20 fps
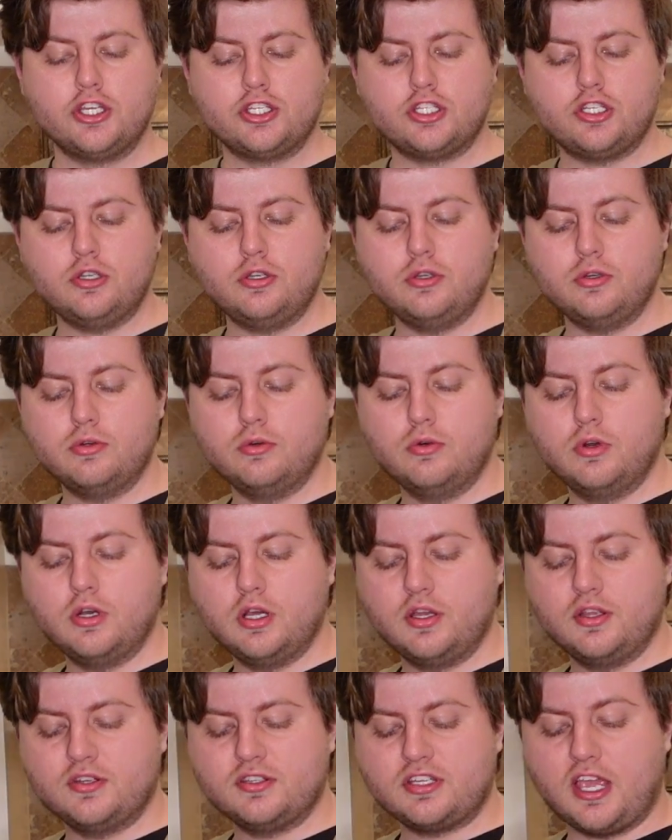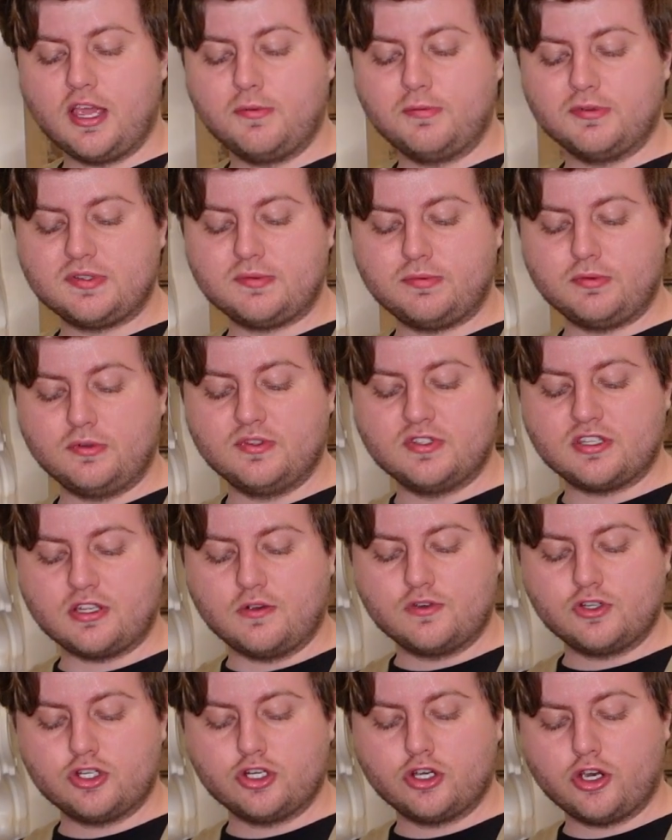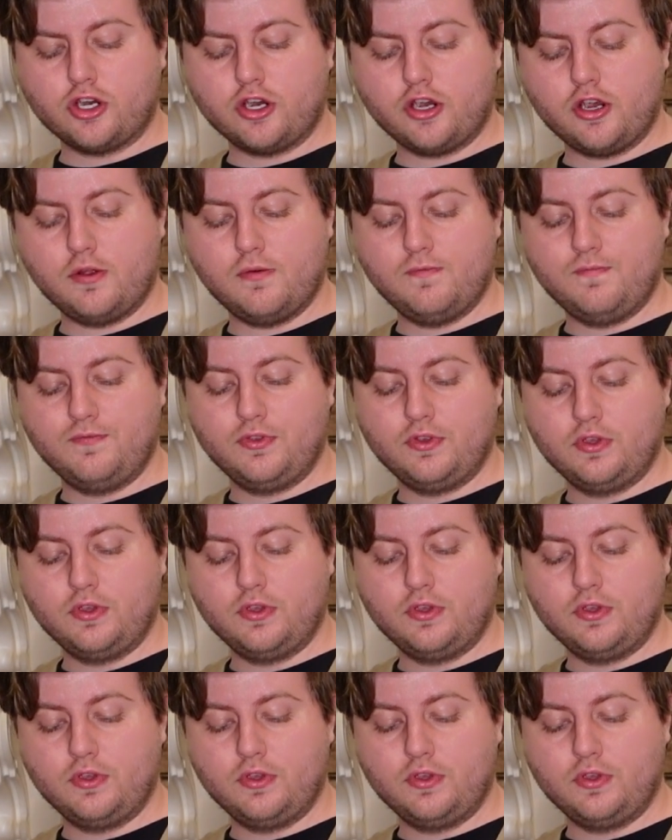2 tablespoons of sugar